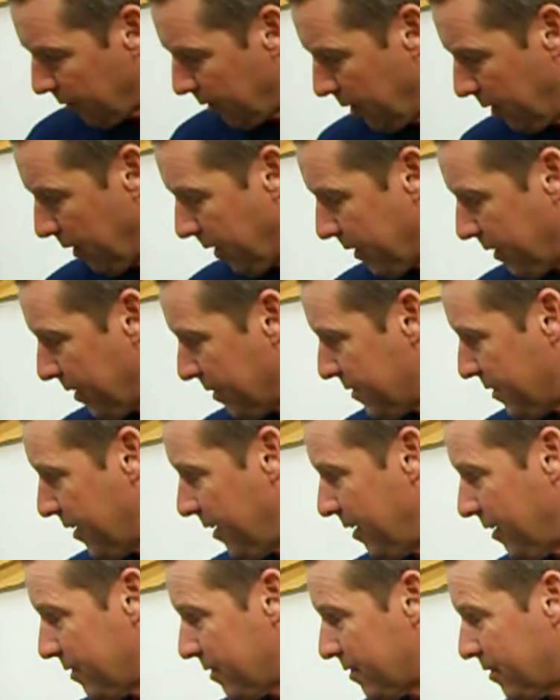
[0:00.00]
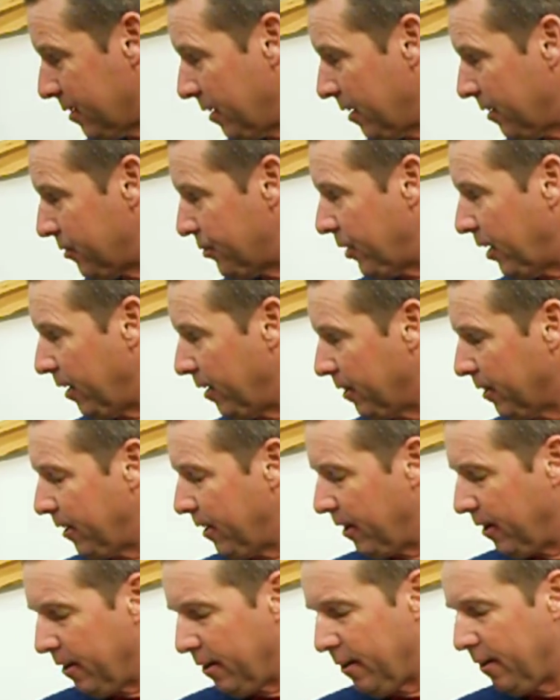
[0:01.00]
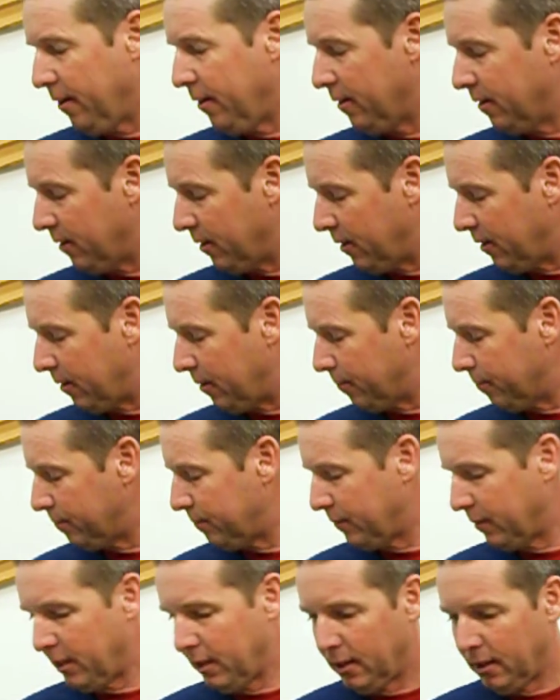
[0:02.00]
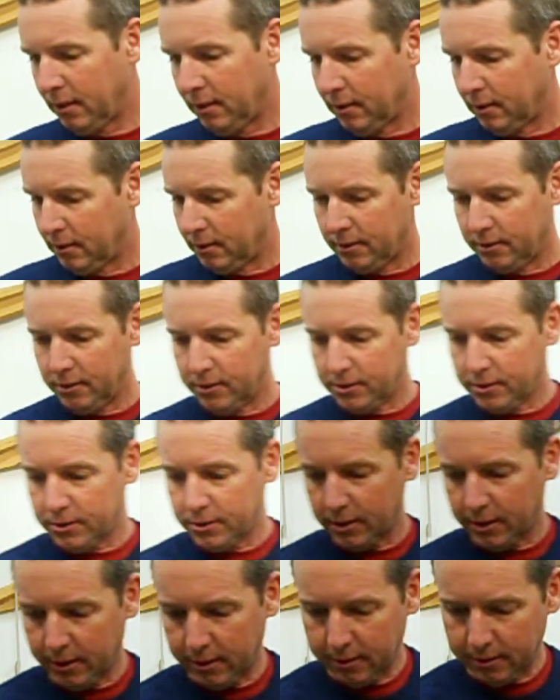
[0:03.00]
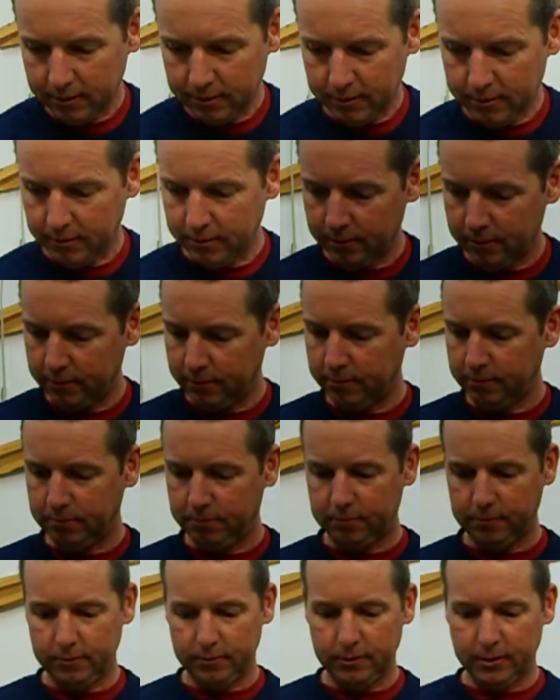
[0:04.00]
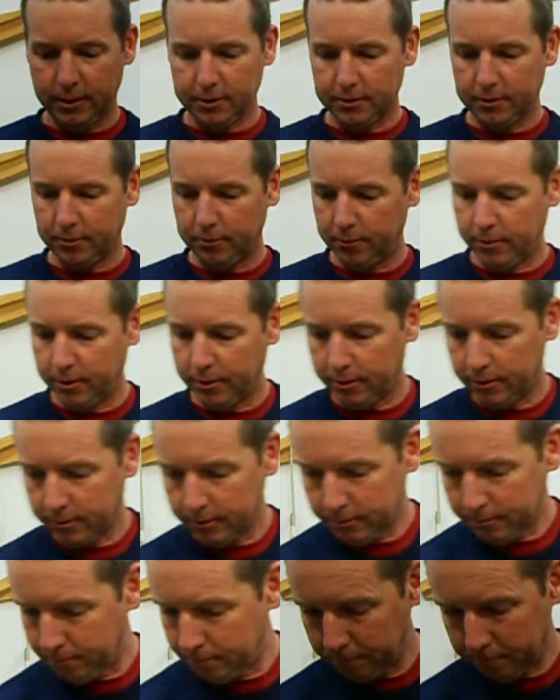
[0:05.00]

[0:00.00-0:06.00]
Like I say, it's trial and error. It's nothing real